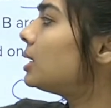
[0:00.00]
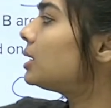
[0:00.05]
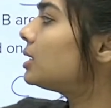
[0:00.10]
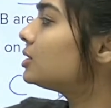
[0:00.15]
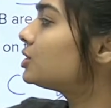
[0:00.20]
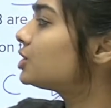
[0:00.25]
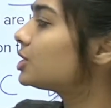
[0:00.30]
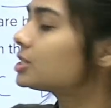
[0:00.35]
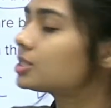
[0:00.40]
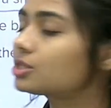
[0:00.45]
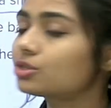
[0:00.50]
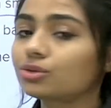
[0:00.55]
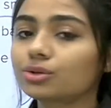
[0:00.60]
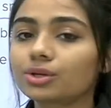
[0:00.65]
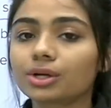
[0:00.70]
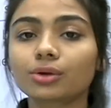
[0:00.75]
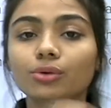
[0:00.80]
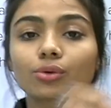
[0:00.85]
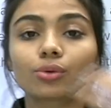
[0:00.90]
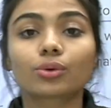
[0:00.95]
dishes
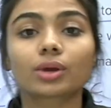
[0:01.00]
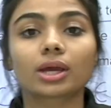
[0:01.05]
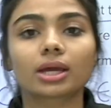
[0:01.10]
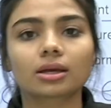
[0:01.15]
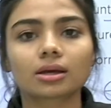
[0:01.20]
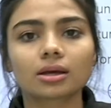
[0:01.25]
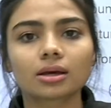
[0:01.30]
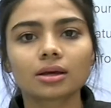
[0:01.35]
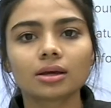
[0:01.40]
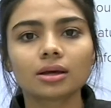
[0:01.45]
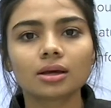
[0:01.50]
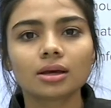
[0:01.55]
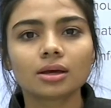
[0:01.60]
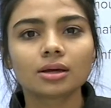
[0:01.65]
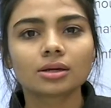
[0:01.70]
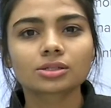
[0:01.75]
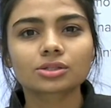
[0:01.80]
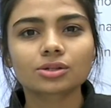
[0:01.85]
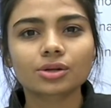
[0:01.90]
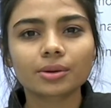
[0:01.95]
during cooking.
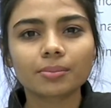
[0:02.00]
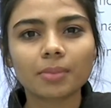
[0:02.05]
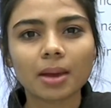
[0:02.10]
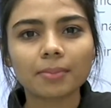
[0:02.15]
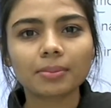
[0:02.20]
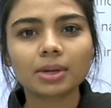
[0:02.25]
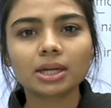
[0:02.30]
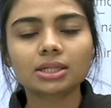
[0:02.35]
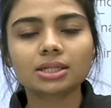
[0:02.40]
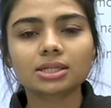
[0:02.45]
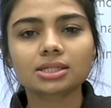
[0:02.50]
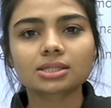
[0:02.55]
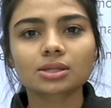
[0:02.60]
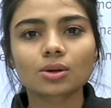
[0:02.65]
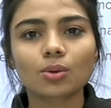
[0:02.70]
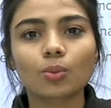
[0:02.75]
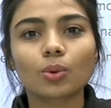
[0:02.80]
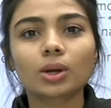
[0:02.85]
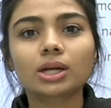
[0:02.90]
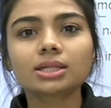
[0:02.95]
So, remember this.
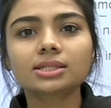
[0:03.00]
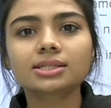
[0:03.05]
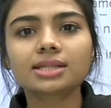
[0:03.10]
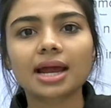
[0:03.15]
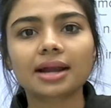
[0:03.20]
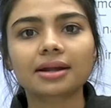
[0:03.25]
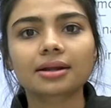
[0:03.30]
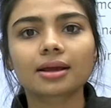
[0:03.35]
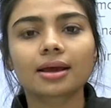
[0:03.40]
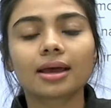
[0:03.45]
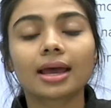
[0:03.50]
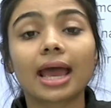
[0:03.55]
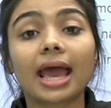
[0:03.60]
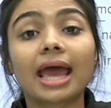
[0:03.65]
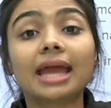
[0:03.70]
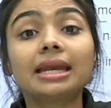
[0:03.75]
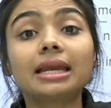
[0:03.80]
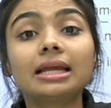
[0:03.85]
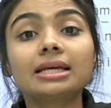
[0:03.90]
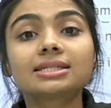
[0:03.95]
What is that?
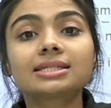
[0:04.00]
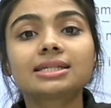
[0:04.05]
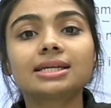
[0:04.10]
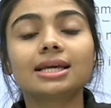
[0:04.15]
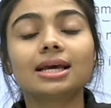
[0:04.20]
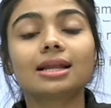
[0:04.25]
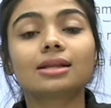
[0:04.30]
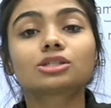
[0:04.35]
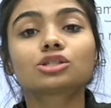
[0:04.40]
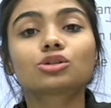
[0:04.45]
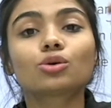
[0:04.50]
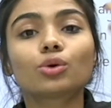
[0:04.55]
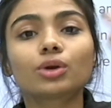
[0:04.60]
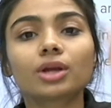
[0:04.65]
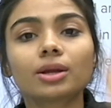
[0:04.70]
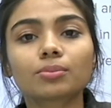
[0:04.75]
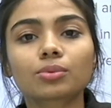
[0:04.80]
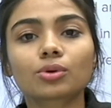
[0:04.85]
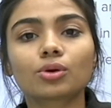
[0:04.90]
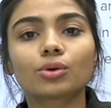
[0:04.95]
NaCl,
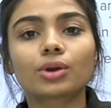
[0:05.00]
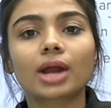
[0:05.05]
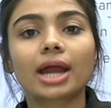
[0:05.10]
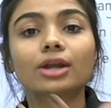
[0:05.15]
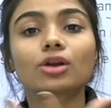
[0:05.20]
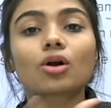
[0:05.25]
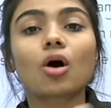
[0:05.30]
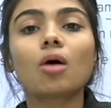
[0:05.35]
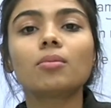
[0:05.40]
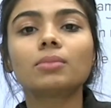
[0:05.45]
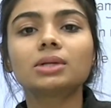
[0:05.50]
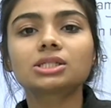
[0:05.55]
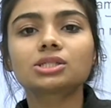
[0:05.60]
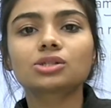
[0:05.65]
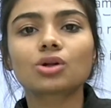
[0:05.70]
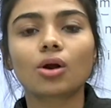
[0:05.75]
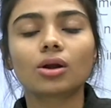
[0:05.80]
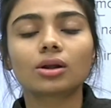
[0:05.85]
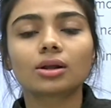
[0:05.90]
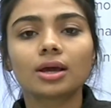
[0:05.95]
sodium chloride, common
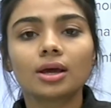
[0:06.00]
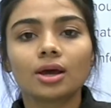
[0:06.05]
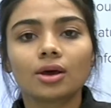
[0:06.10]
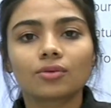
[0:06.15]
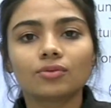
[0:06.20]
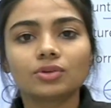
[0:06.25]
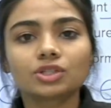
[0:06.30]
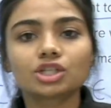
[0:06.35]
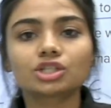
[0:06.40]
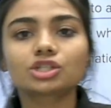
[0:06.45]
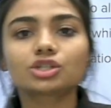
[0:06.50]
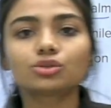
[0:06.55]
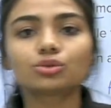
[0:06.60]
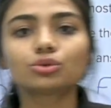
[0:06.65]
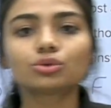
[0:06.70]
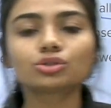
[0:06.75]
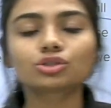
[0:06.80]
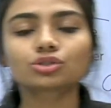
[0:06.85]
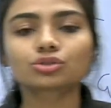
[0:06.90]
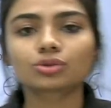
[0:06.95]
salt, which is
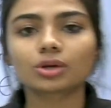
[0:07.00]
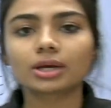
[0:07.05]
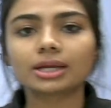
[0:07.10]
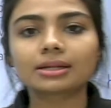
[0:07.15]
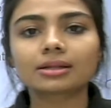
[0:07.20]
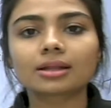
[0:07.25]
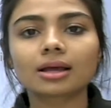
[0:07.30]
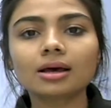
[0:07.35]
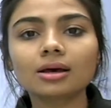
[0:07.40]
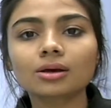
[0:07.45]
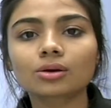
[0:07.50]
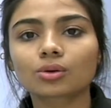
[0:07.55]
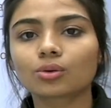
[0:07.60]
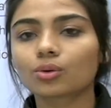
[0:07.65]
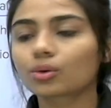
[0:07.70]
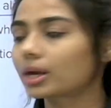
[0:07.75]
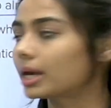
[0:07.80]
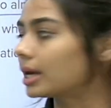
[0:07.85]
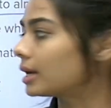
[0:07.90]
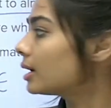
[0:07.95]
used in the
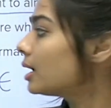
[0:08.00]
cooking.